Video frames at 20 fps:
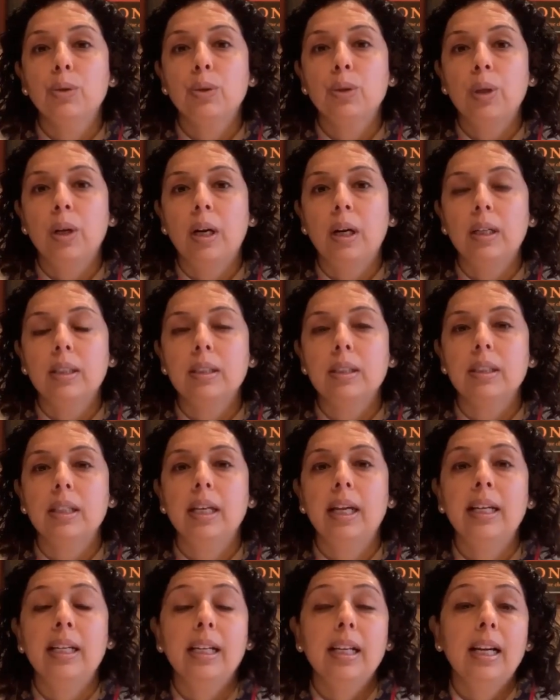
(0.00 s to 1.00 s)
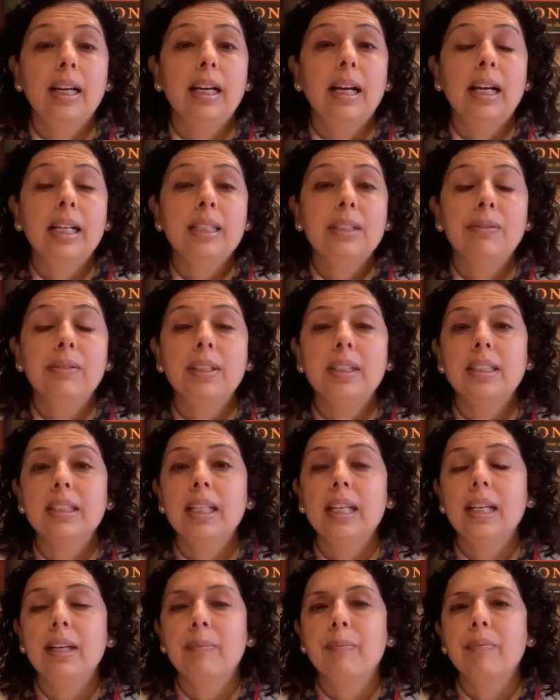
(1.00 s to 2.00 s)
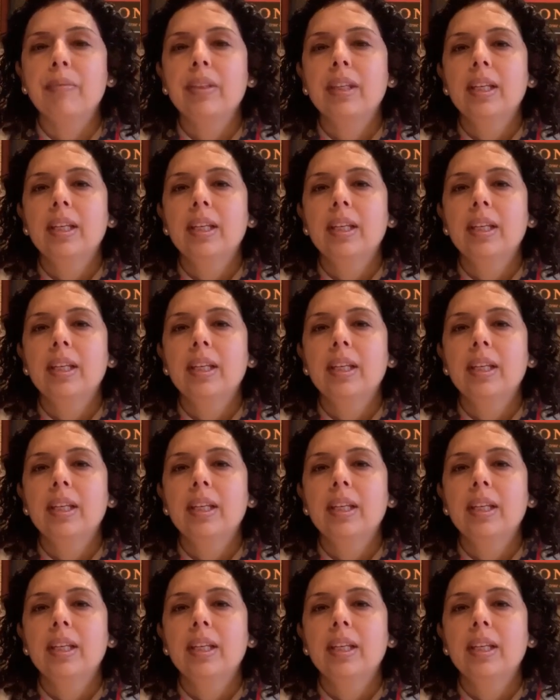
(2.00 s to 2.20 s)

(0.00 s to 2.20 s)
thoughts, and as we say,